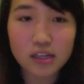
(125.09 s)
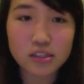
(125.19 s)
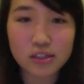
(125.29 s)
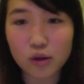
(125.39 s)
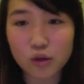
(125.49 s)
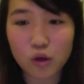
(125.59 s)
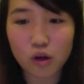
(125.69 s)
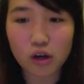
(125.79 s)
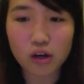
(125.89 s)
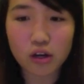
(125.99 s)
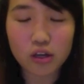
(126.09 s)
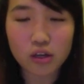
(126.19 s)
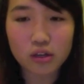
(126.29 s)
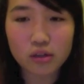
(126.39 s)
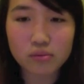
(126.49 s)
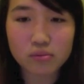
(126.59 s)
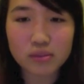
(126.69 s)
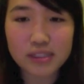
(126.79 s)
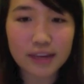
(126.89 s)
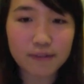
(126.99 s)
So you're
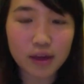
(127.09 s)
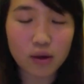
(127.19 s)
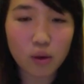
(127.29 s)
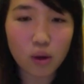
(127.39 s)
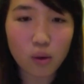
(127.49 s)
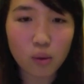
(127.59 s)
saving